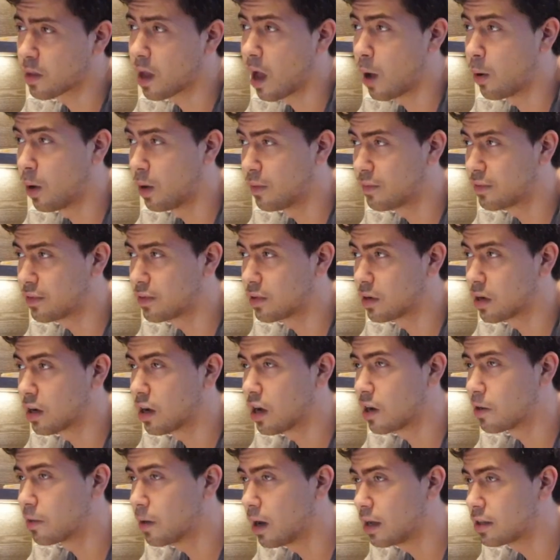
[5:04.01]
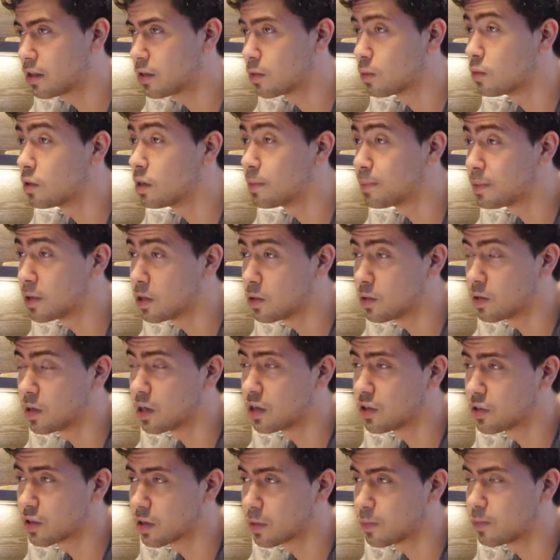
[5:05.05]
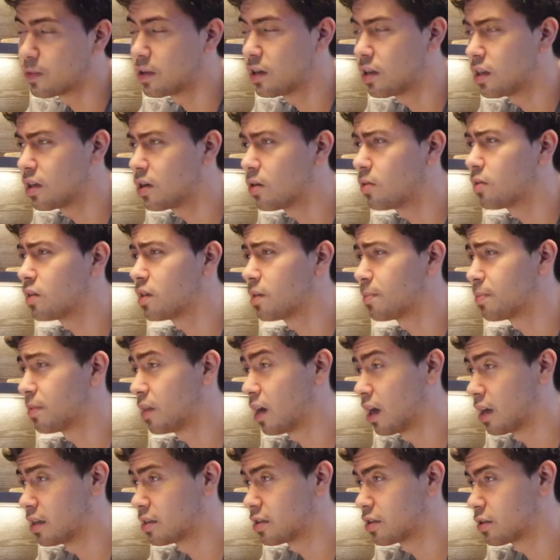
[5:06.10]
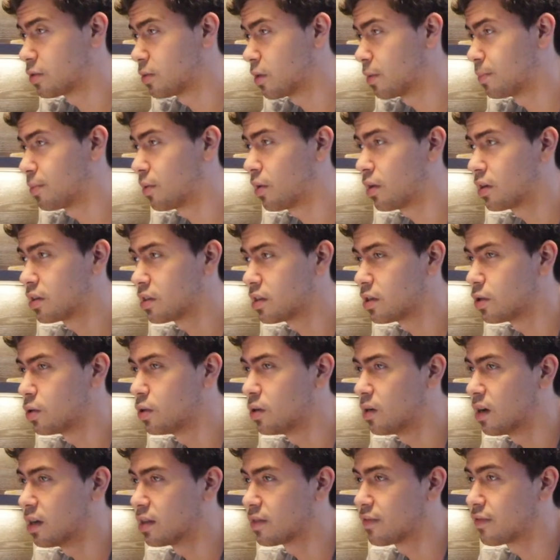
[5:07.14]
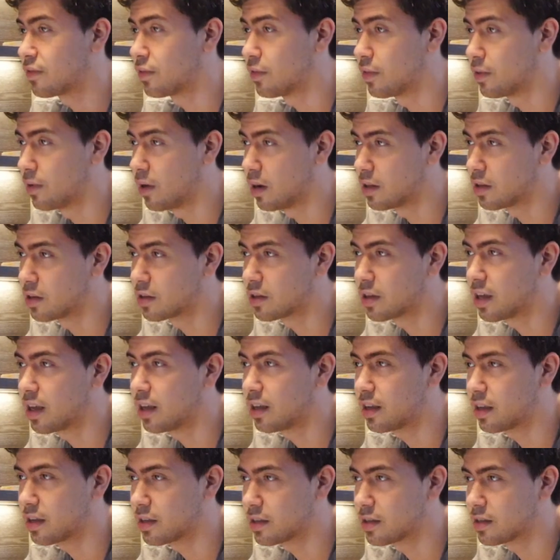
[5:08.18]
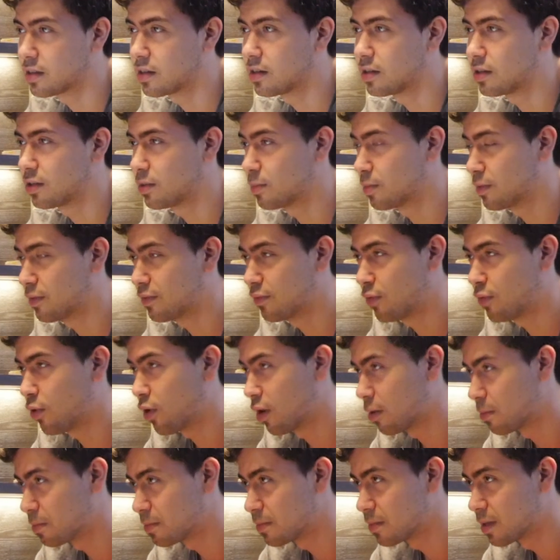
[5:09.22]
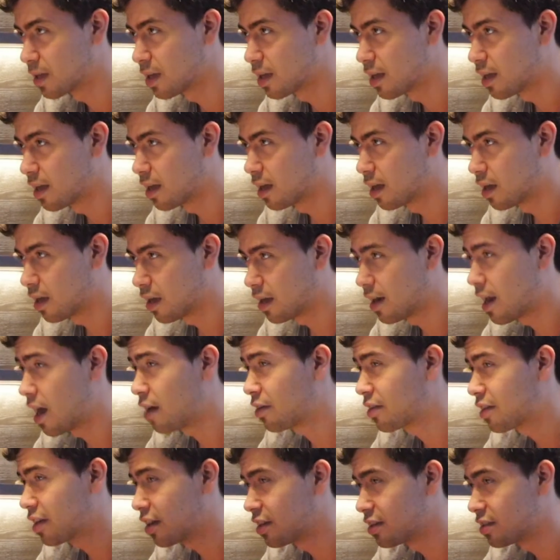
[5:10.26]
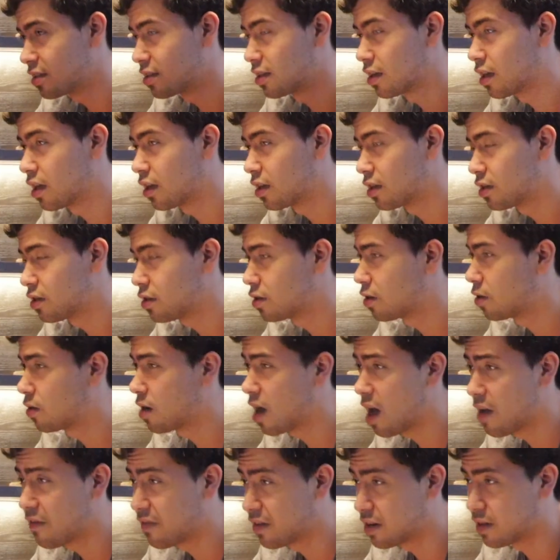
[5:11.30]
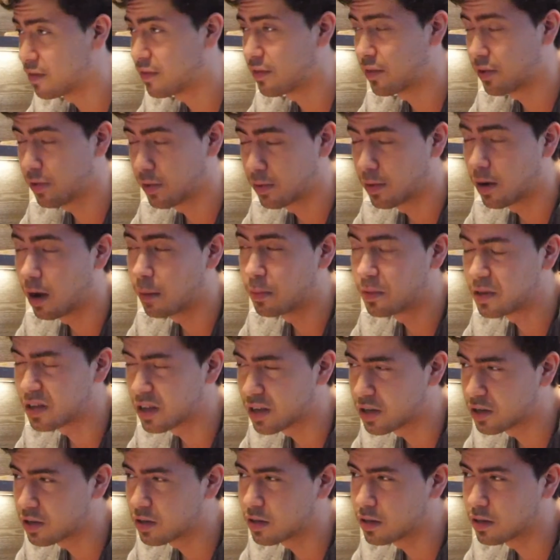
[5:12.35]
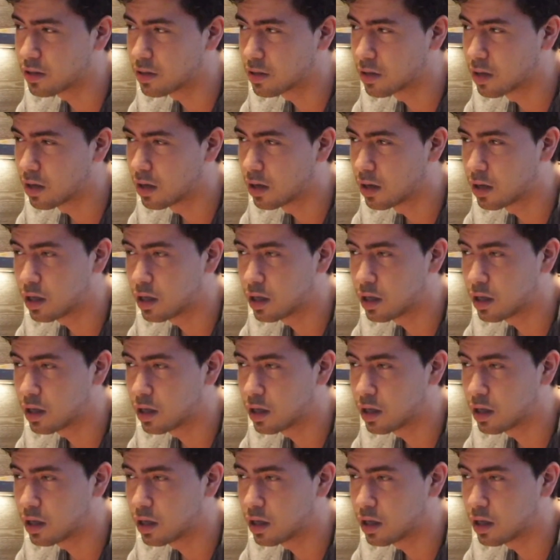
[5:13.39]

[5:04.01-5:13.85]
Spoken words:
However, a right to repudiation really only applies to a party who has further undertakings still to perform. In our case, you don't have any further obligations.